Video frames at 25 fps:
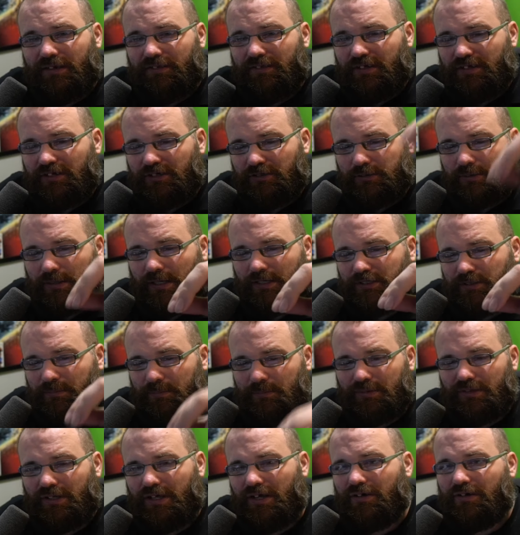the description
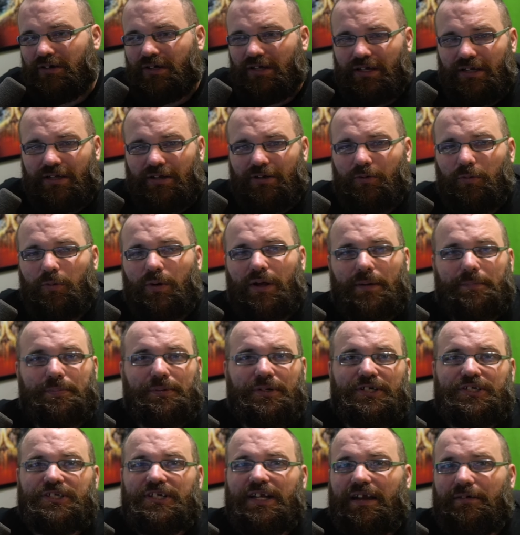below. Want to
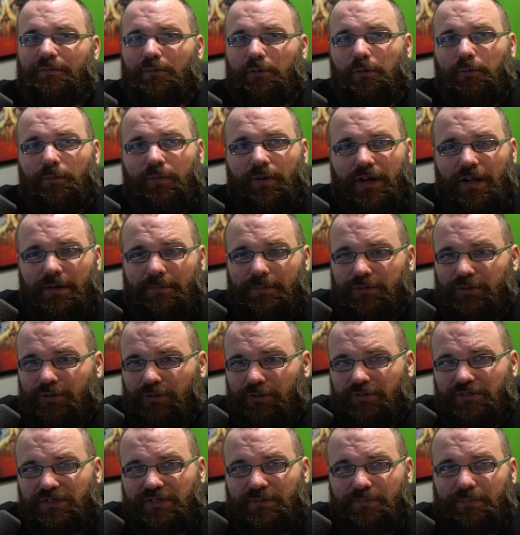appreciate everyone for coming
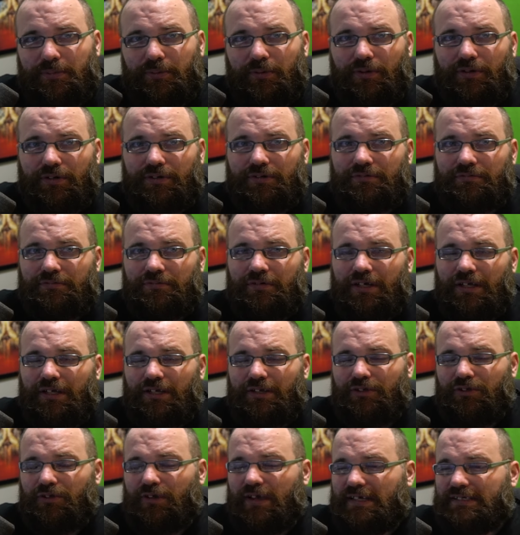through and supporting.
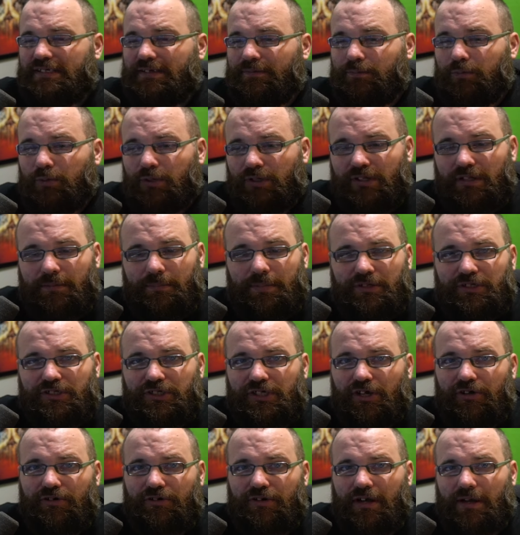You guys have really been
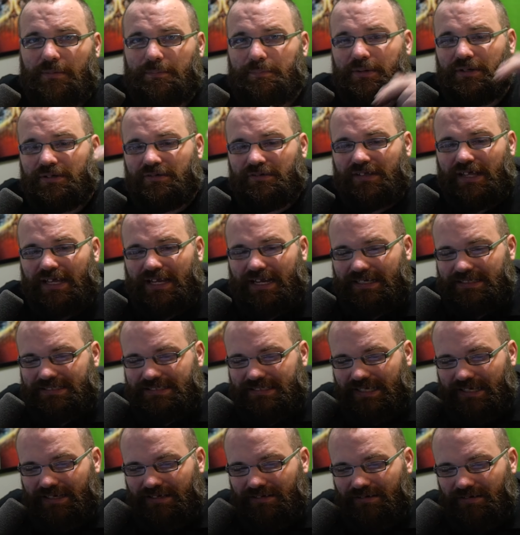showing up. But like I
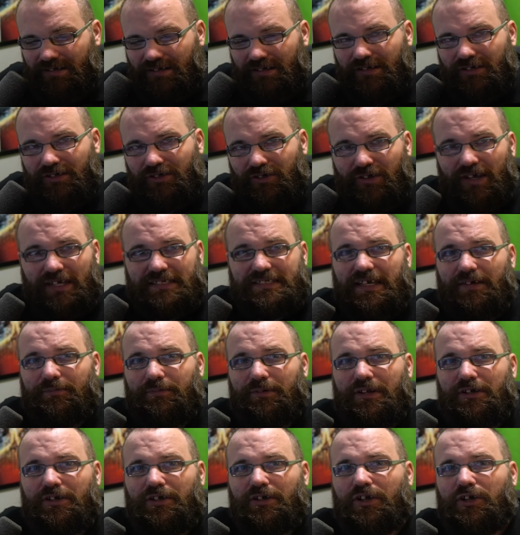said, you guys have a
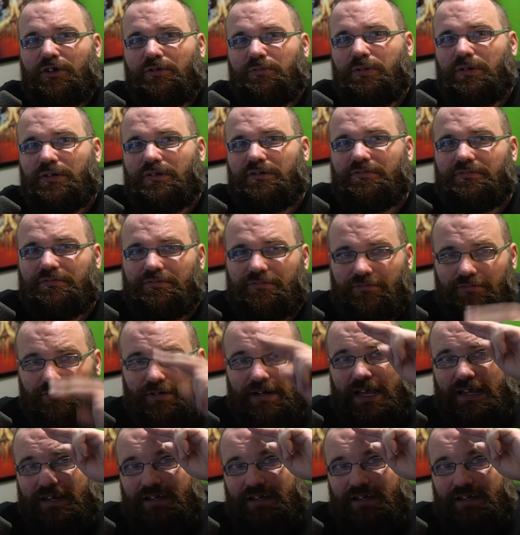good one. We're out of